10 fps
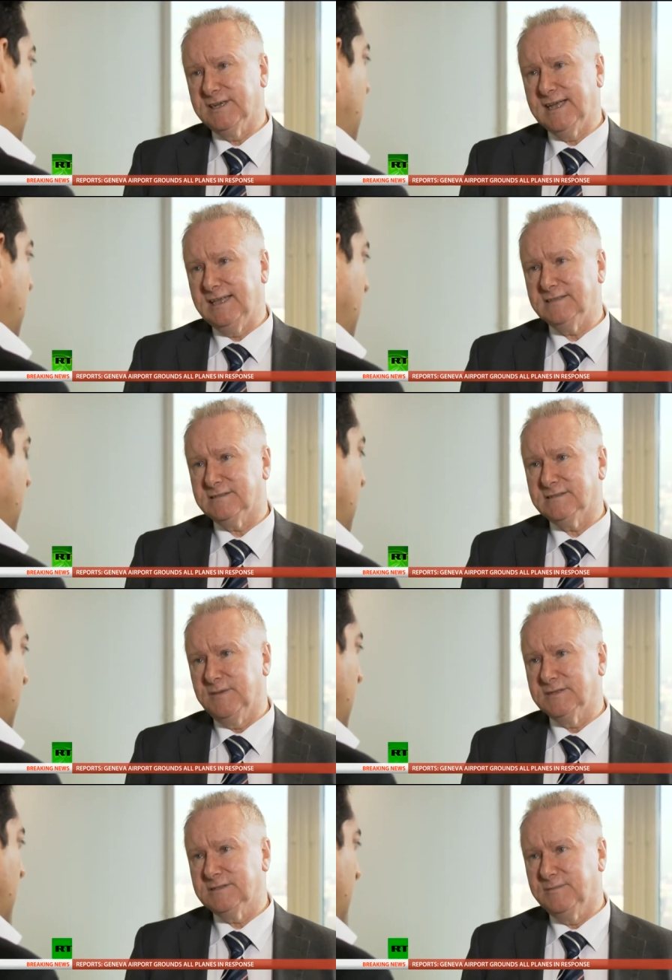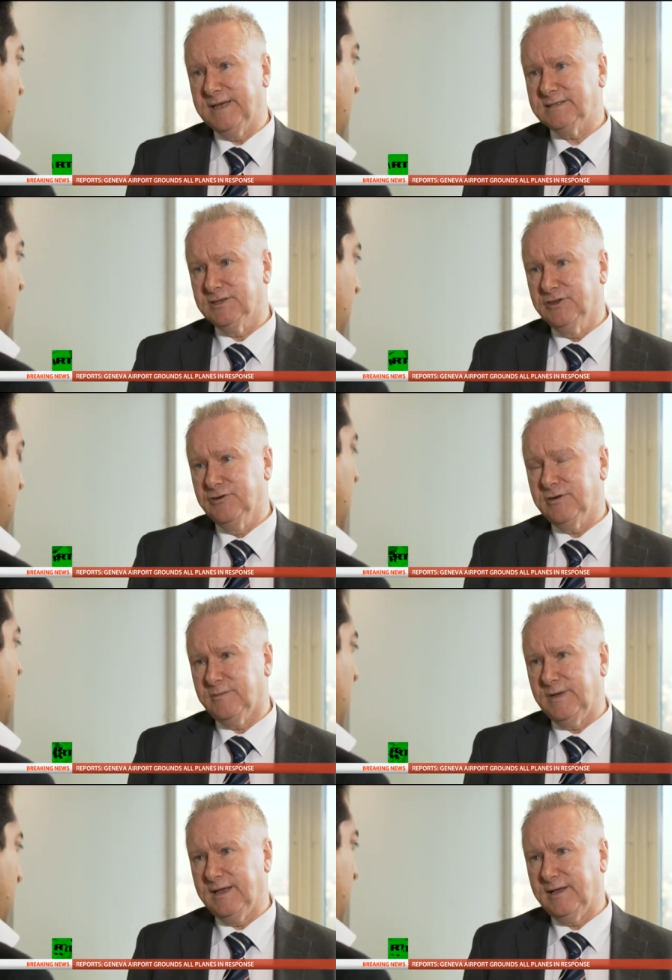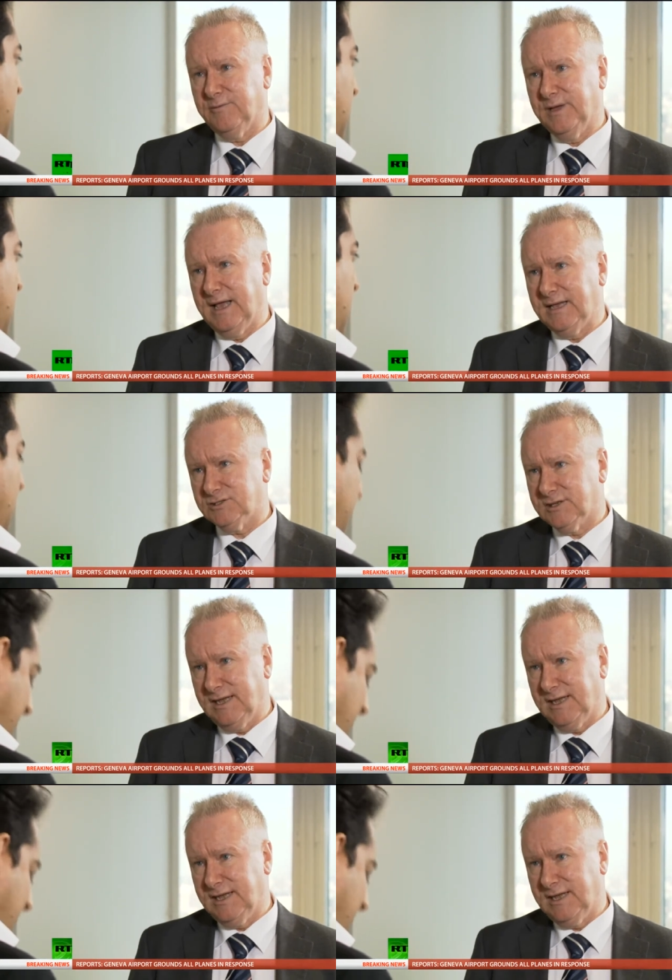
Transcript: in cancer is amongst the best in Europe. We actually